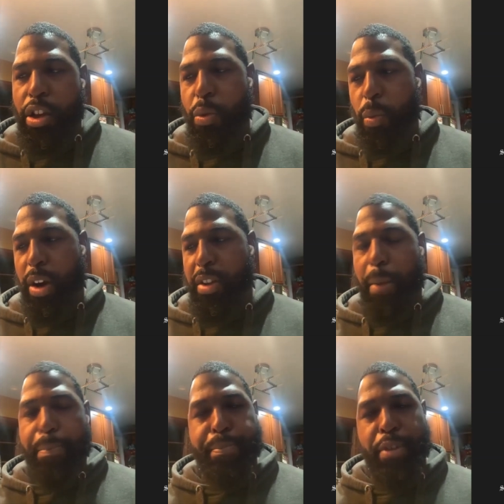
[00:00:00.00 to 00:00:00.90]
you want it
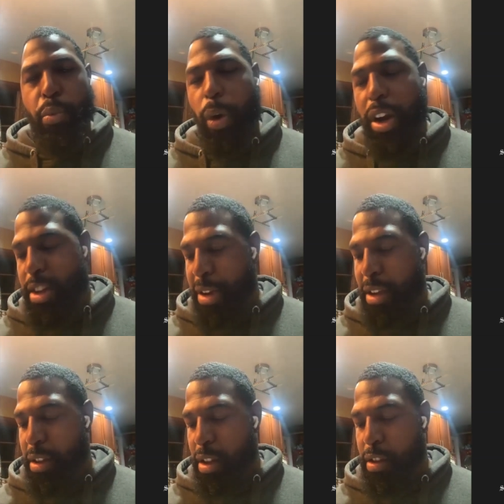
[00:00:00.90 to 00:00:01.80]
to you want it to
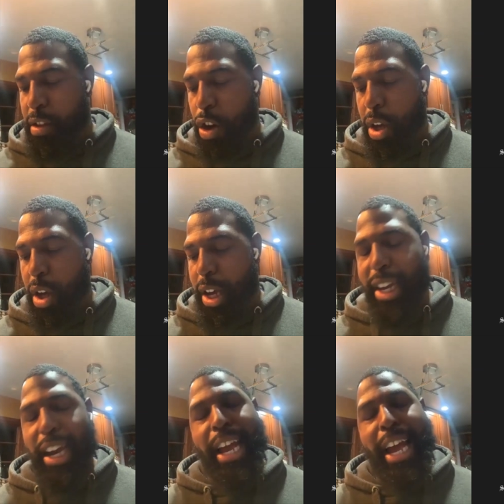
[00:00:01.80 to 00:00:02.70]
basically so
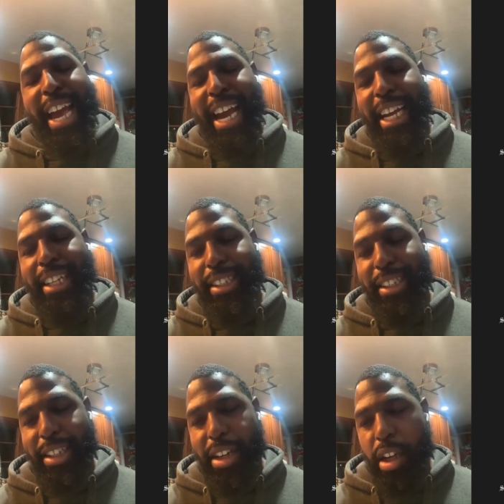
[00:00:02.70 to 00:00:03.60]
it kind of
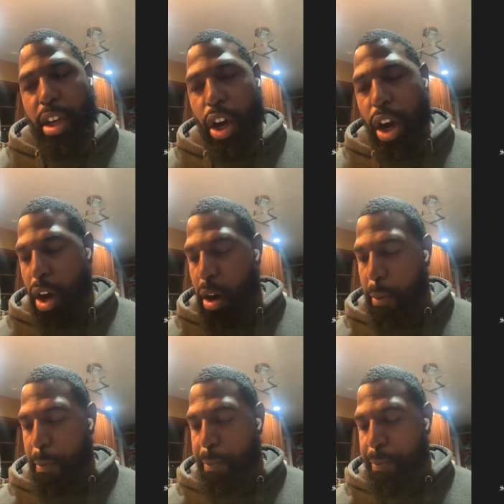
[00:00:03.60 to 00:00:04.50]
adds
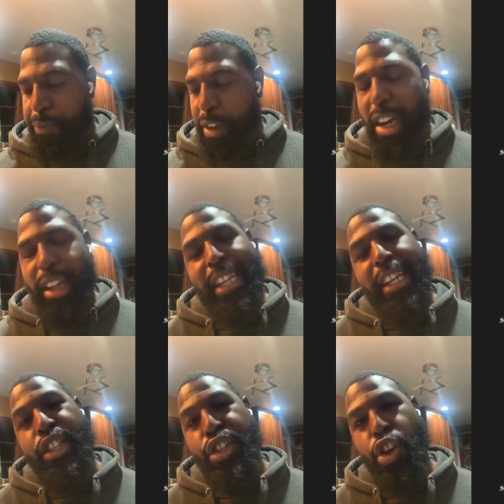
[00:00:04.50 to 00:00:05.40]
um, kind of like
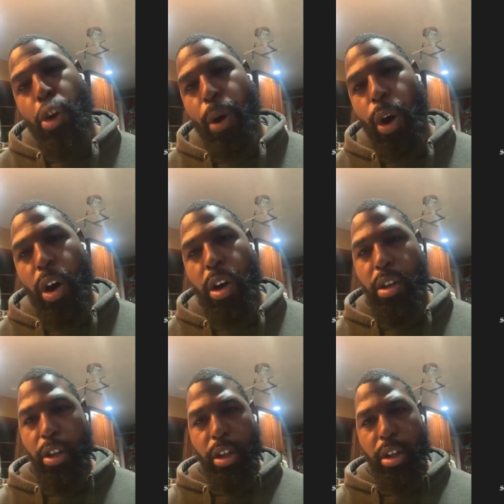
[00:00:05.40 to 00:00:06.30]
that snowball
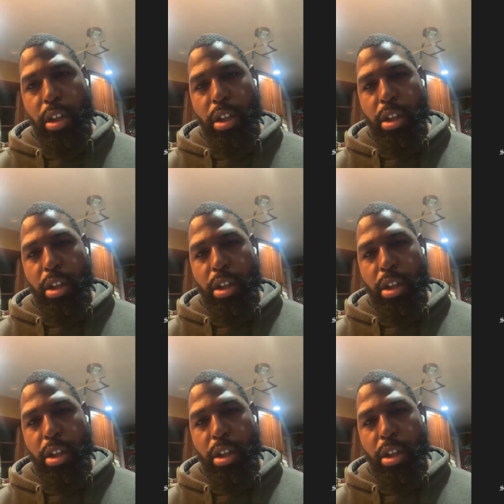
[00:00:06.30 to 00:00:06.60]
look.